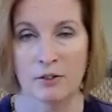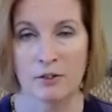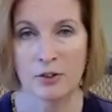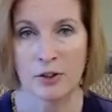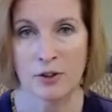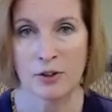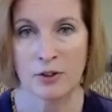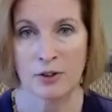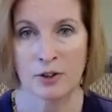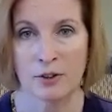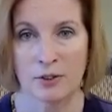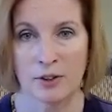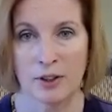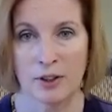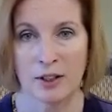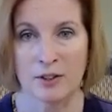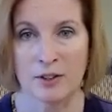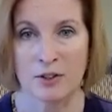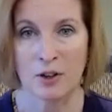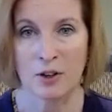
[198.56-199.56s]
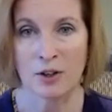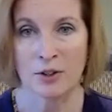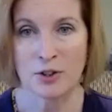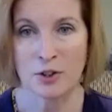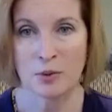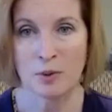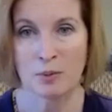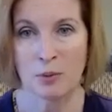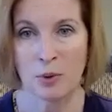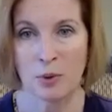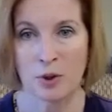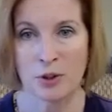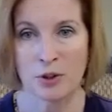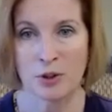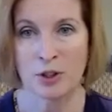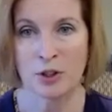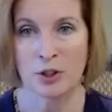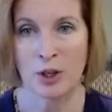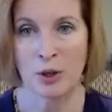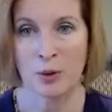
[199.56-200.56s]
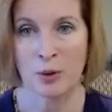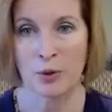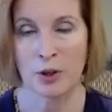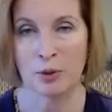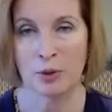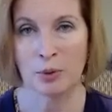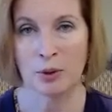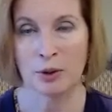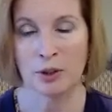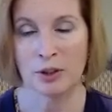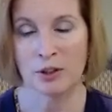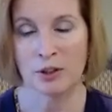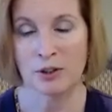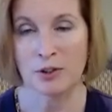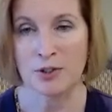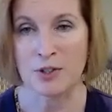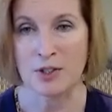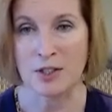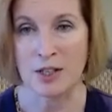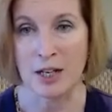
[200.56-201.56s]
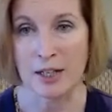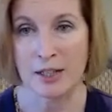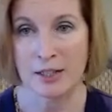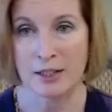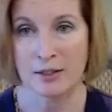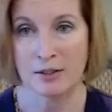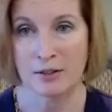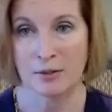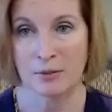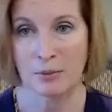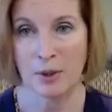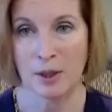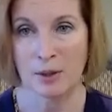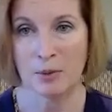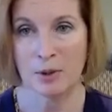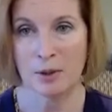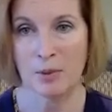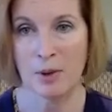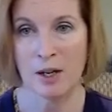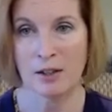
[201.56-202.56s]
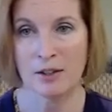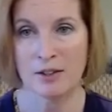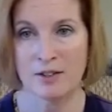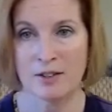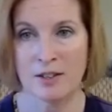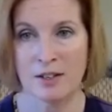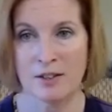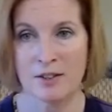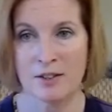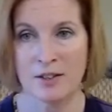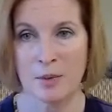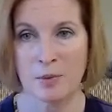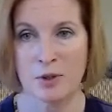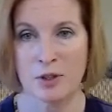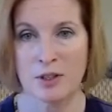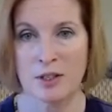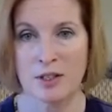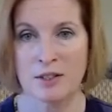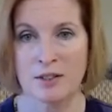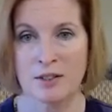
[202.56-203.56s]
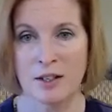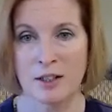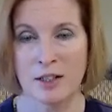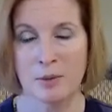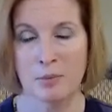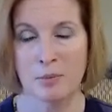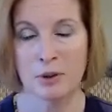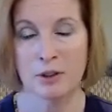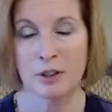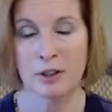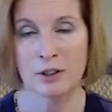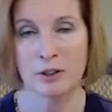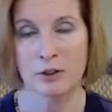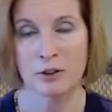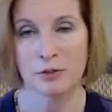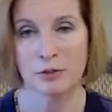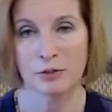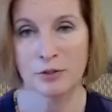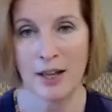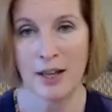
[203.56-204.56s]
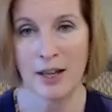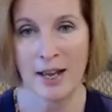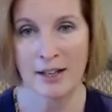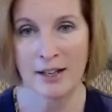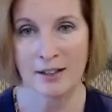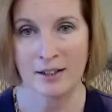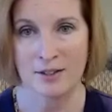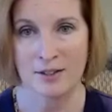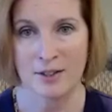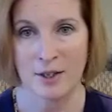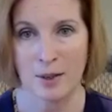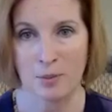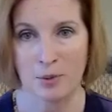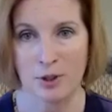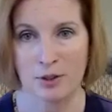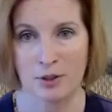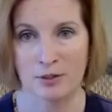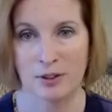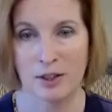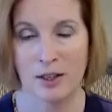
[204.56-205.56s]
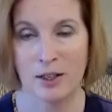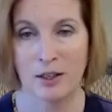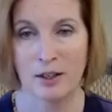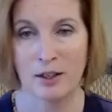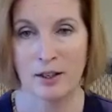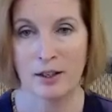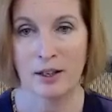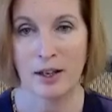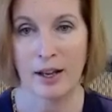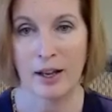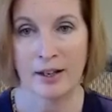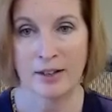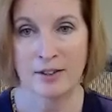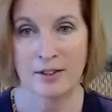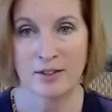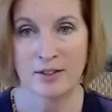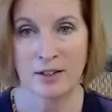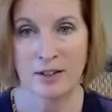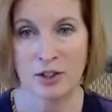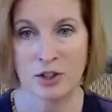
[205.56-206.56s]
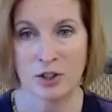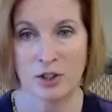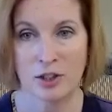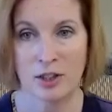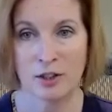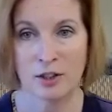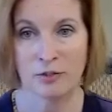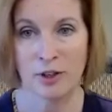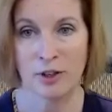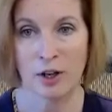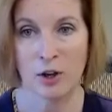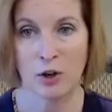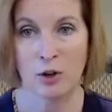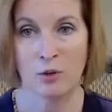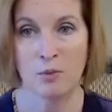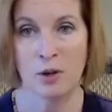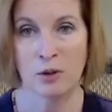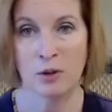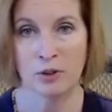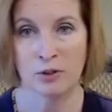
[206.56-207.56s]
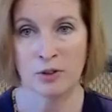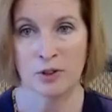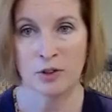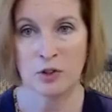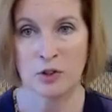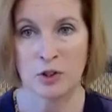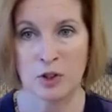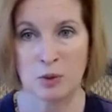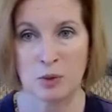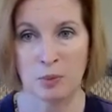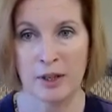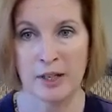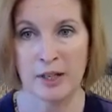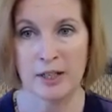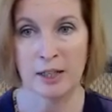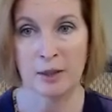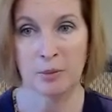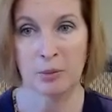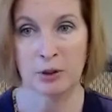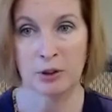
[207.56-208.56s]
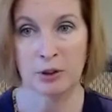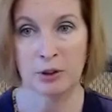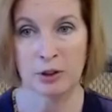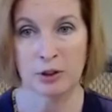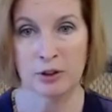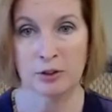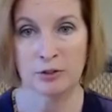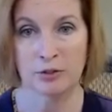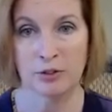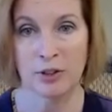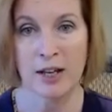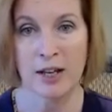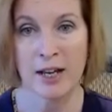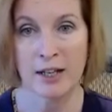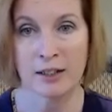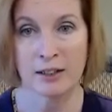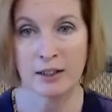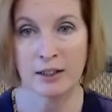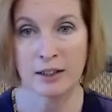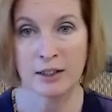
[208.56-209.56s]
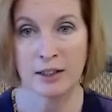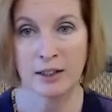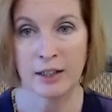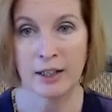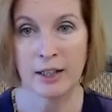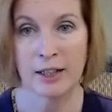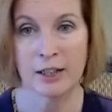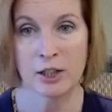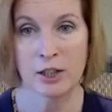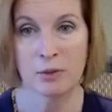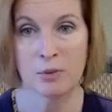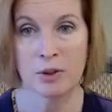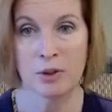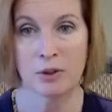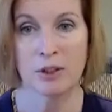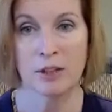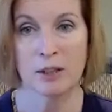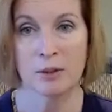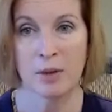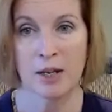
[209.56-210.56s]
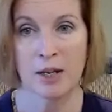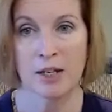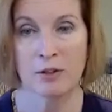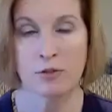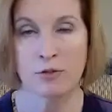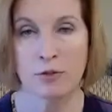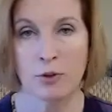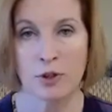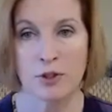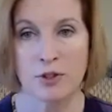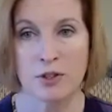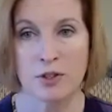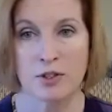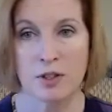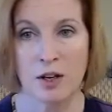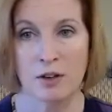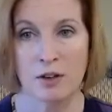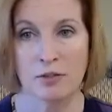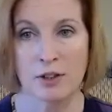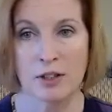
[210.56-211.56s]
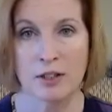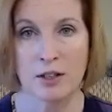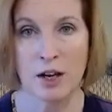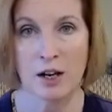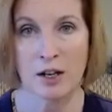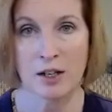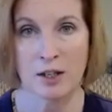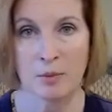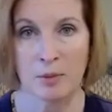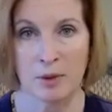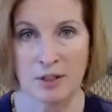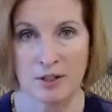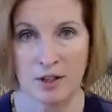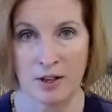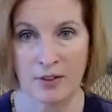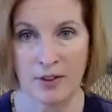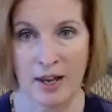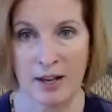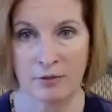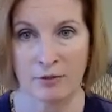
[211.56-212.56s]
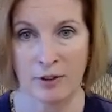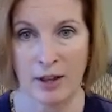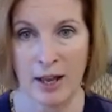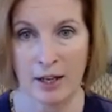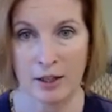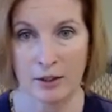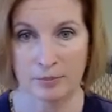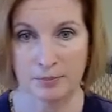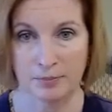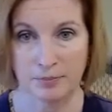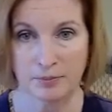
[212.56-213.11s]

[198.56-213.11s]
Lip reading: Further, it's also important to note that a political sign public policy exception is not a political flag exception. As such, if a homeowner is displaying a political flag, a community may enforce its governing documents on that flag.